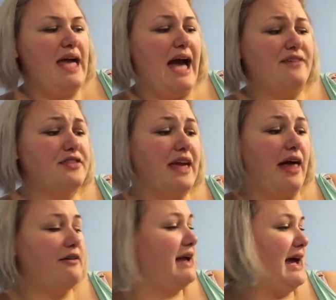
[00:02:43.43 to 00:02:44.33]
half the
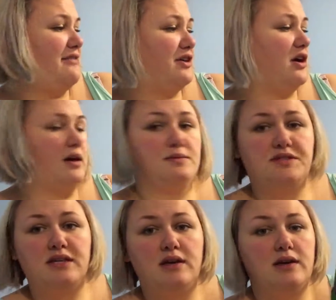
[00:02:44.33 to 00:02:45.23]
calorie, half the
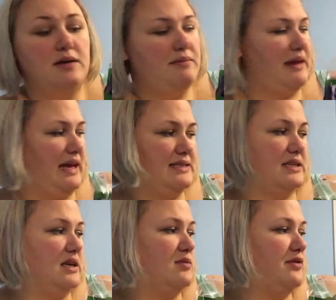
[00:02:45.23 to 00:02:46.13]
carbs. My cat's
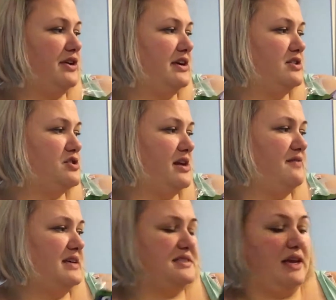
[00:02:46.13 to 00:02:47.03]
gonna come over here and try and
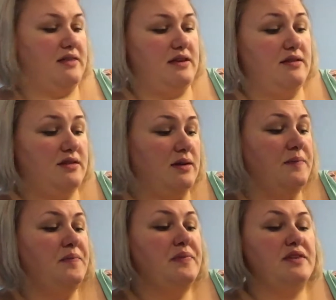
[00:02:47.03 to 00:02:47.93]
investigate this.
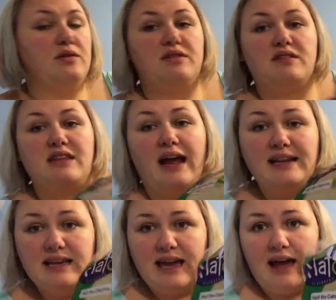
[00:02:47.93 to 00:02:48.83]
So it's
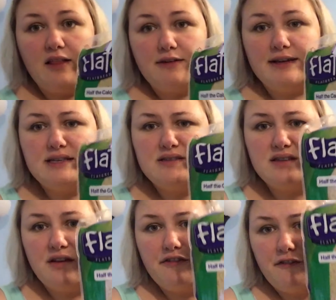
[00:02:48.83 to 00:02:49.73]
90
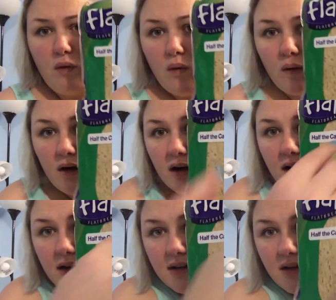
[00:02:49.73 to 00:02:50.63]
calories
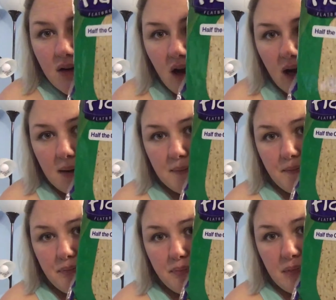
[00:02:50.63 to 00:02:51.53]
for
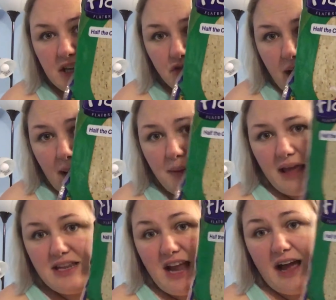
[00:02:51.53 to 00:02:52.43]
each wrap
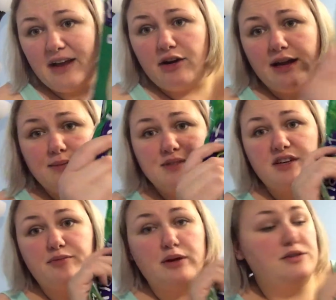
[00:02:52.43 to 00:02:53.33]
and 9 grams
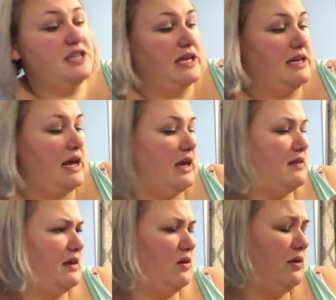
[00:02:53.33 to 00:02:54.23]
of protein,
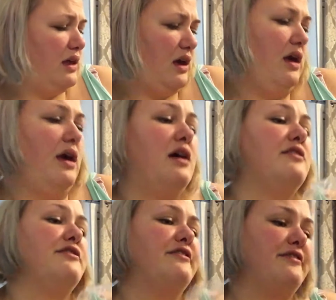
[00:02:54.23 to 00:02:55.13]
and they only have